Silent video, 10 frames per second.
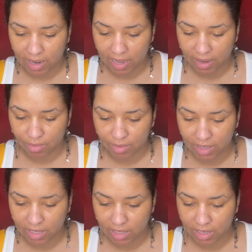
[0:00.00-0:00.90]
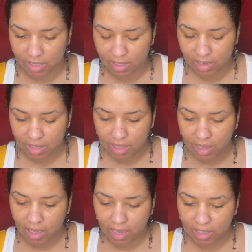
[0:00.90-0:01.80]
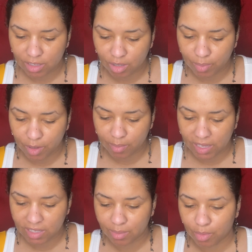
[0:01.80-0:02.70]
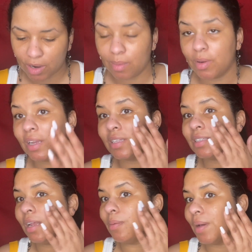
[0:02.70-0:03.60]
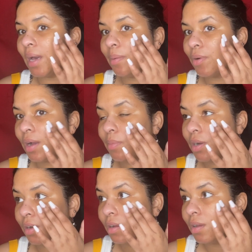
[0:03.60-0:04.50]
I don't need a super amazing primer. It's not a bad primer.